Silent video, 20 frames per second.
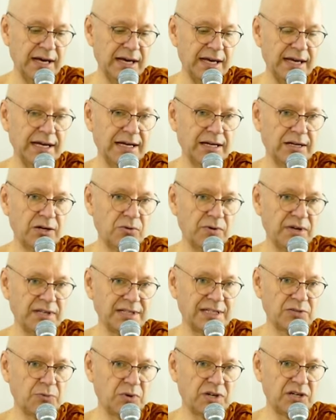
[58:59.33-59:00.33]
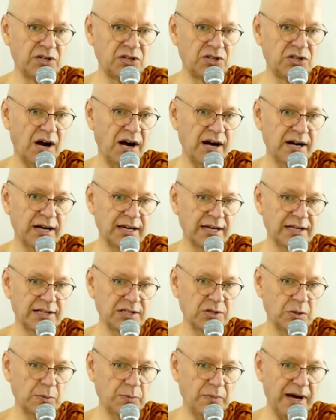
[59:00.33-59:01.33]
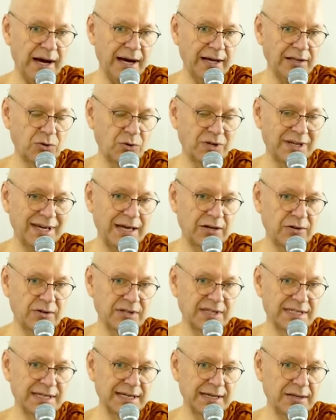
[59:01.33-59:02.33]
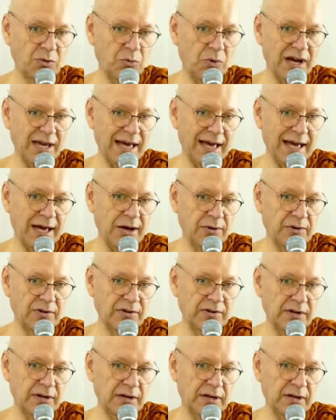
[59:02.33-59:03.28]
Ignorance is what darkens your mind so you cannot see the way out.